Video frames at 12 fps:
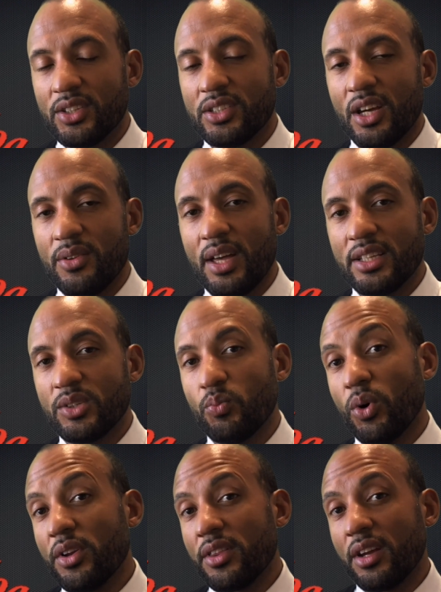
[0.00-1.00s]
So
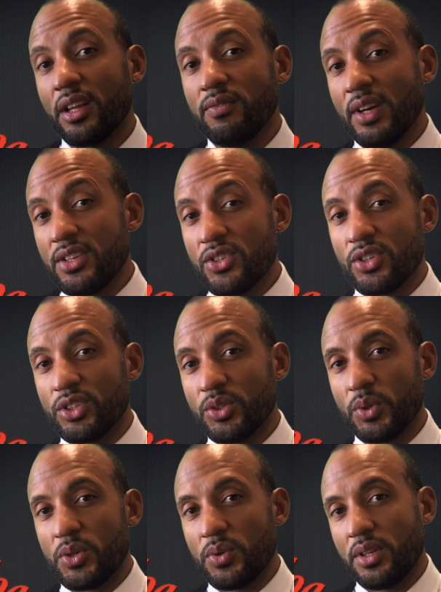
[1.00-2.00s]
that's one of the
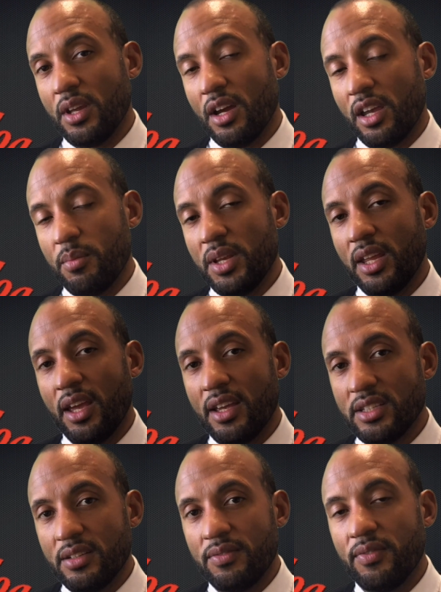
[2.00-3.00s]
conventions which are
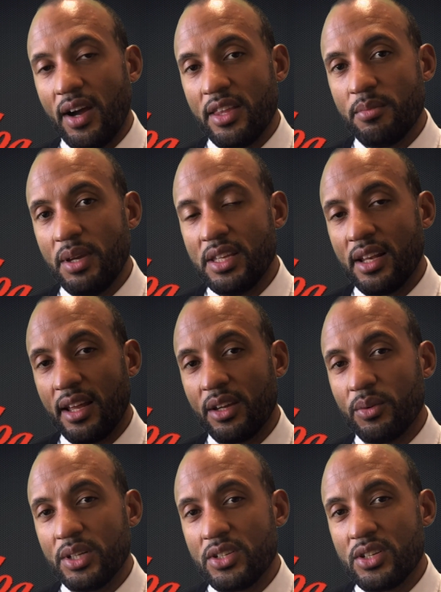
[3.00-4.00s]
communicated via the media
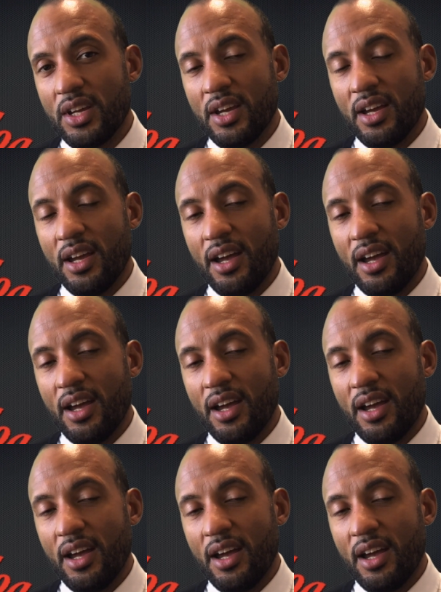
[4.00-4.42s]
language,